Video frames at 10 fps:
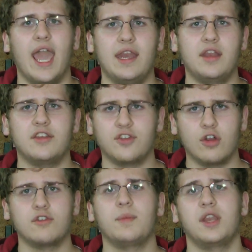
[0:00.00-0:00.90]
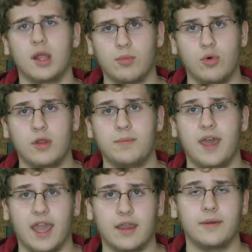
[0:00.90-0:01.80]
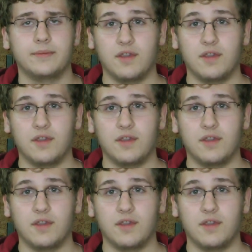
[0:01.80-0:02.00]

and it deserves my number 1 pick.